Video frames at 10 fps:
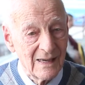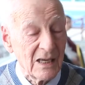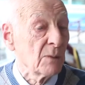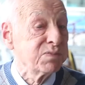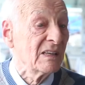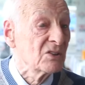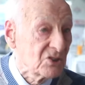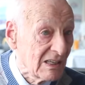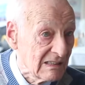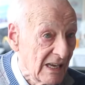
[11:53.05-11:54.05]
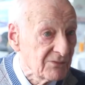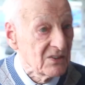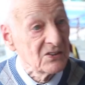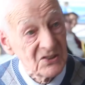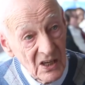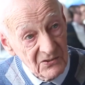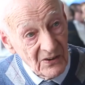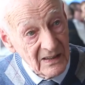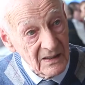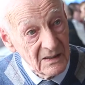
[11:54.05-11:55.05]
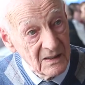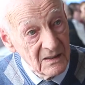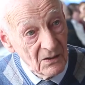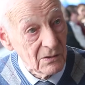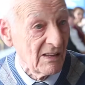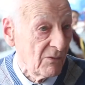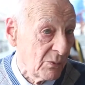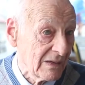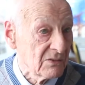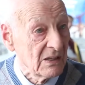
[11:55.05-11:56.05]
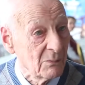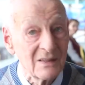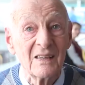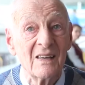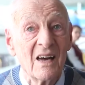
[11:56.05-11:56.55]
I could play inside left or inside right, or left wing or right wing.